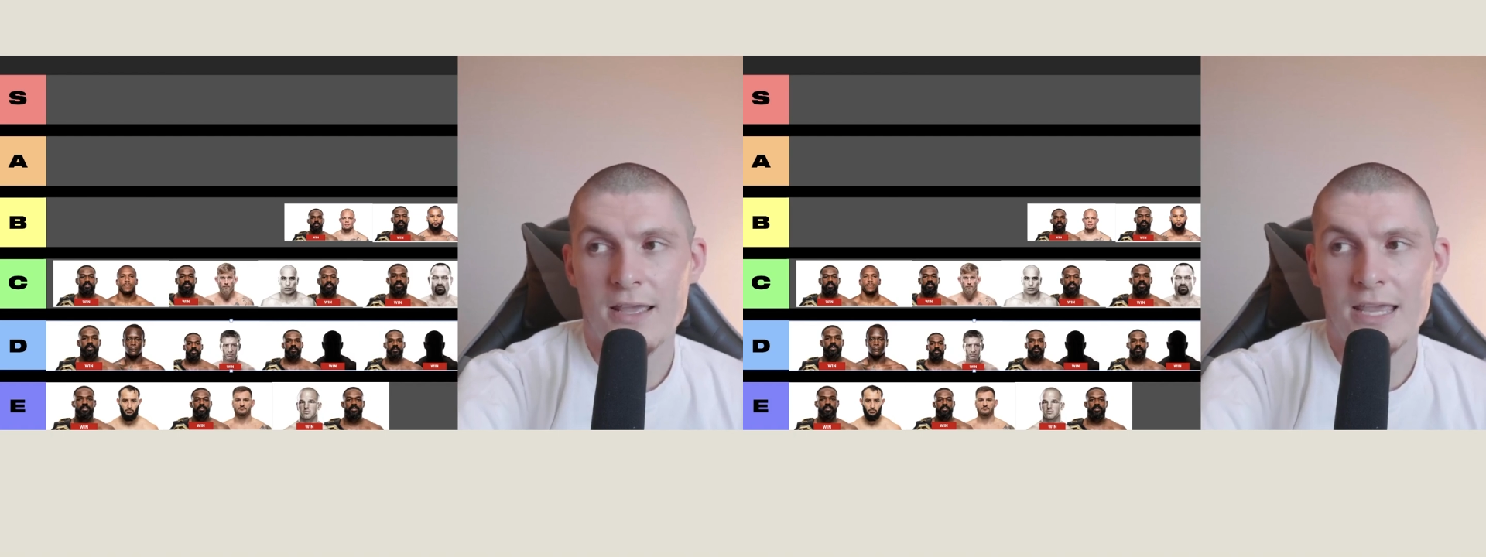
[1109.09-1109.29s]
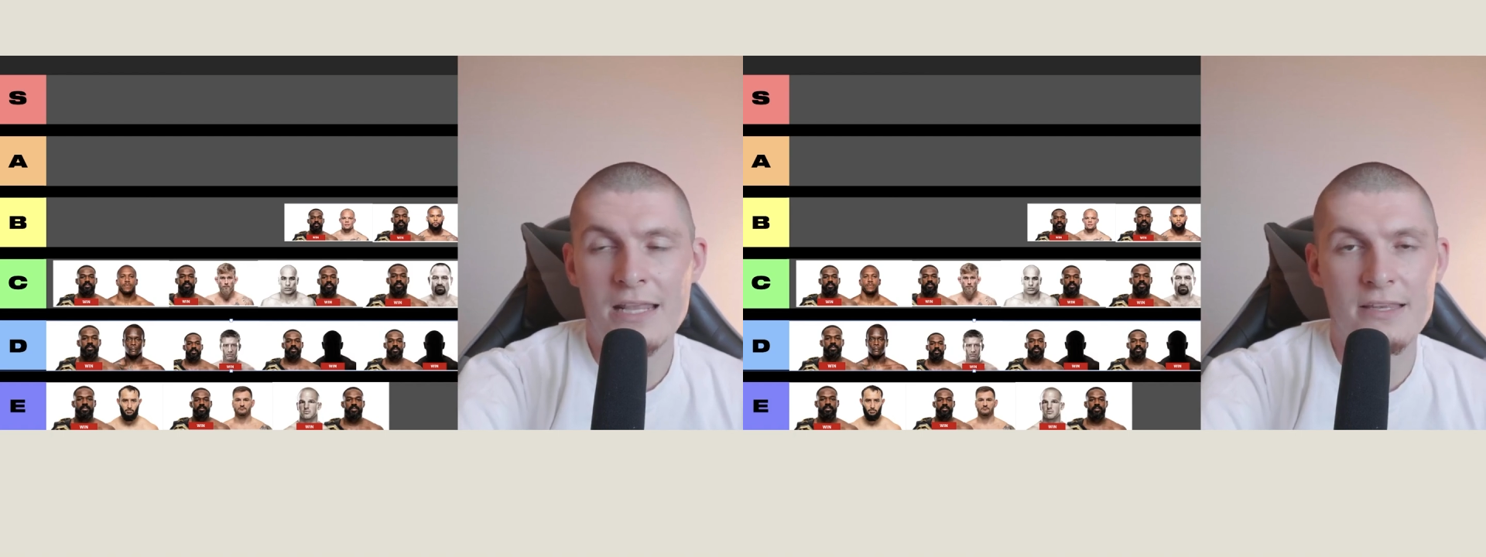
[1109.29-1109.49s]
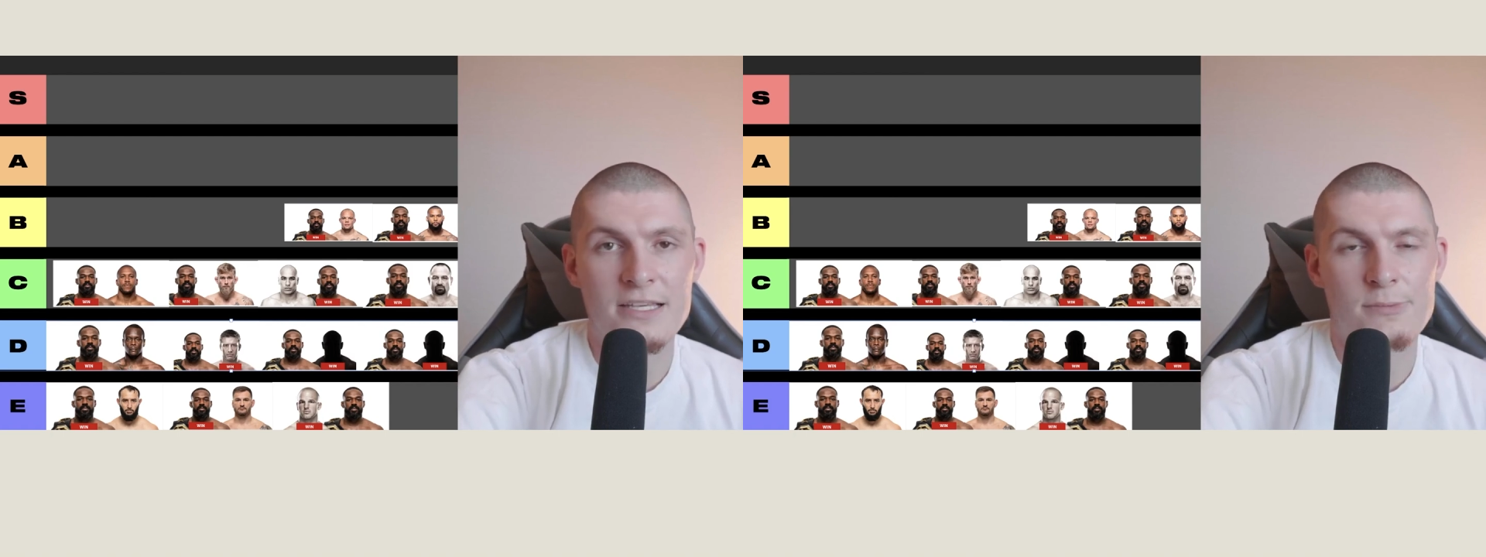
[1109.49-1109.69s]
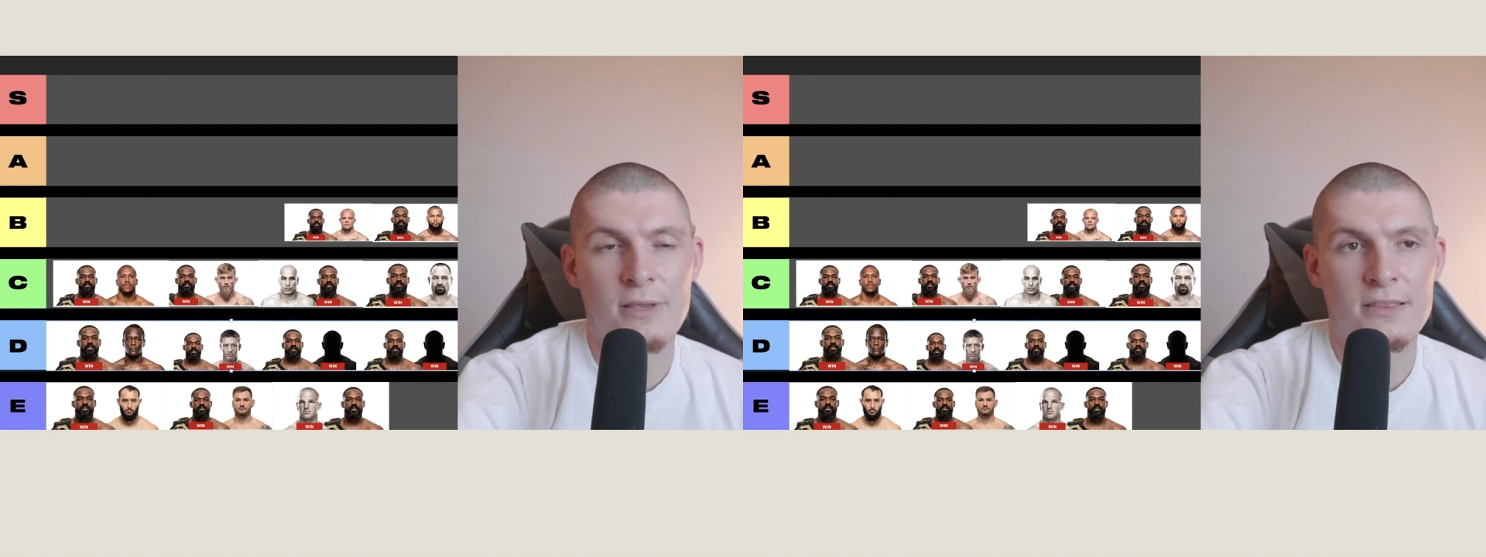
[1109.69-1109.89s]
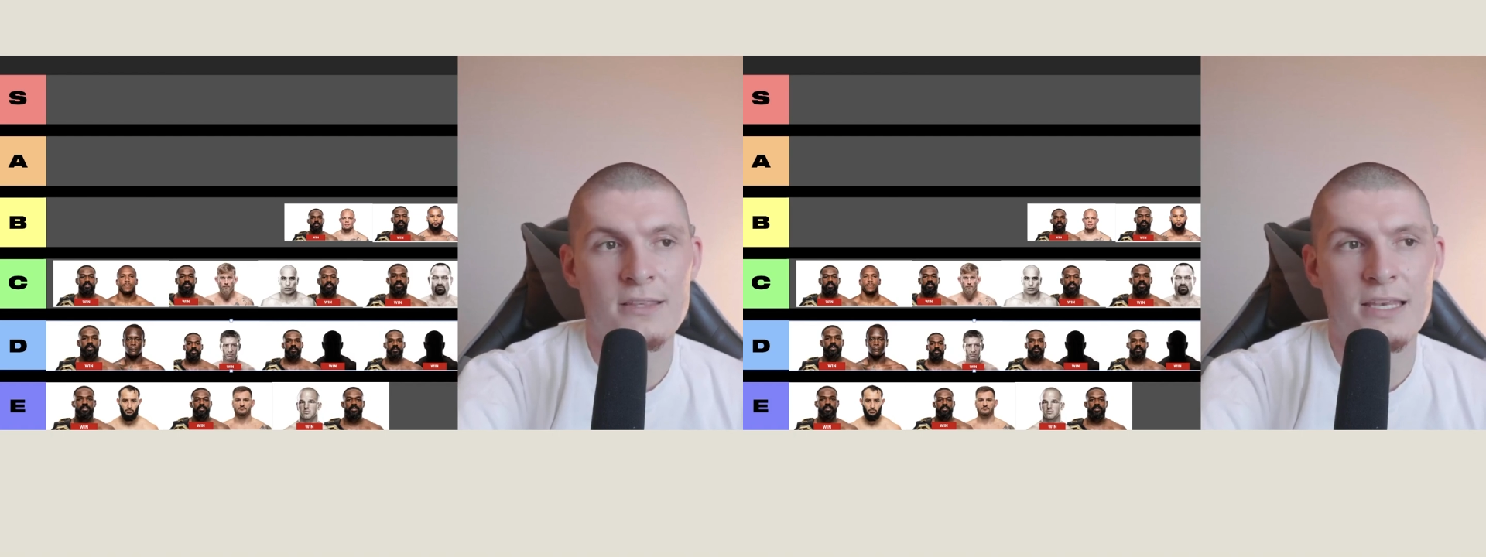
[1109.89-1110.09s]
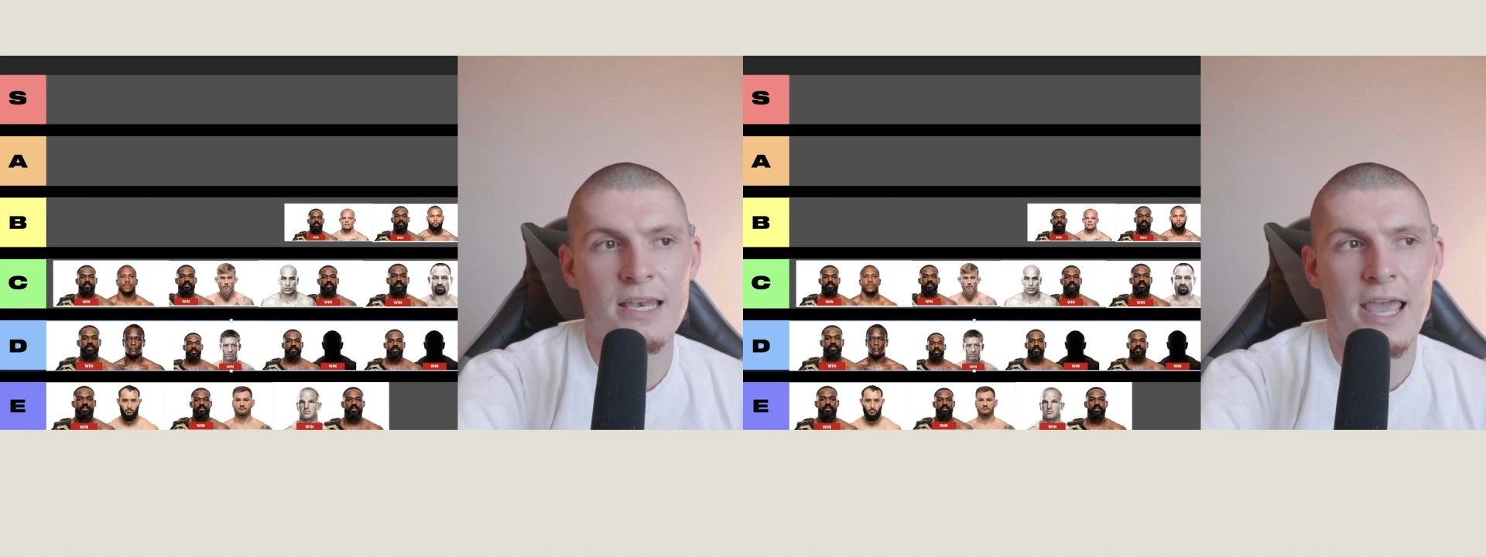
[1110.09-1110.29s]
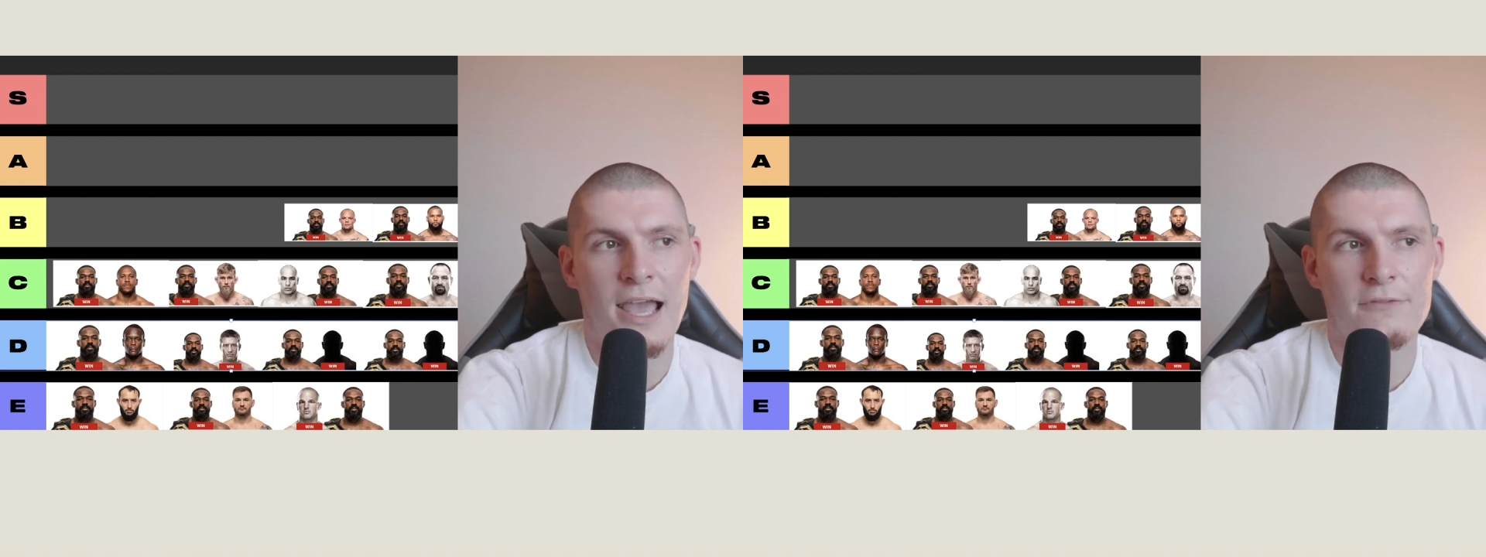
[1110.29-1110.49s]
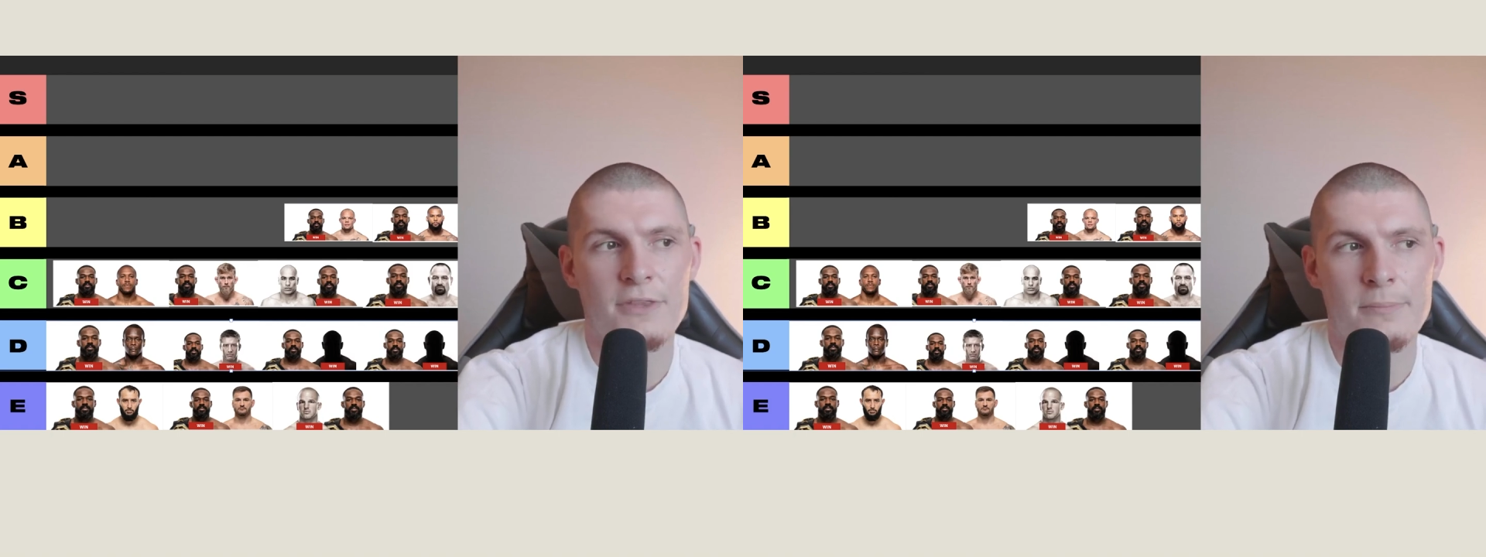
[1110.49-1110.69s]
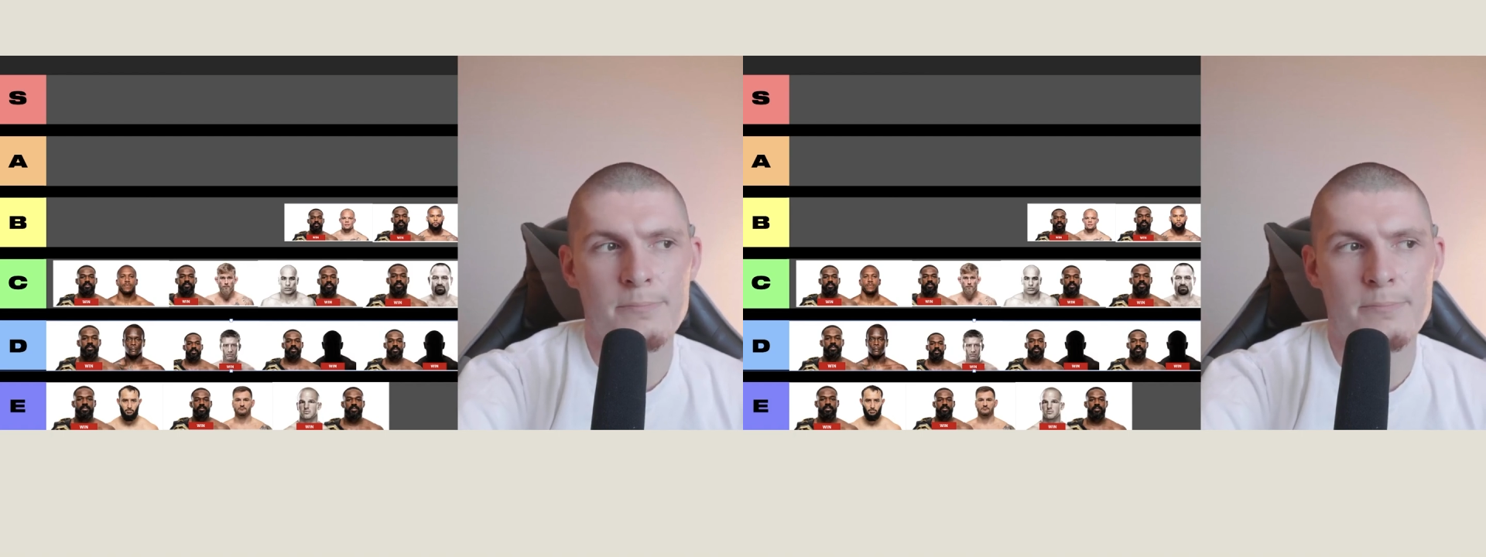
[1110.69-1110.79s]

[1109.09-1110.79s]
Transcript: Anthony Smith didn't have the